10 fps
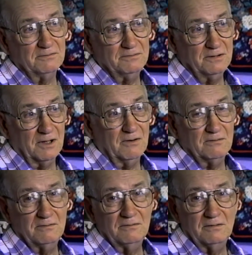you know,
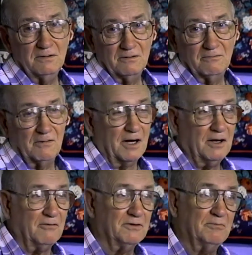right
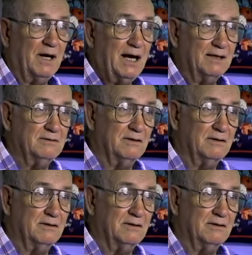off the bat.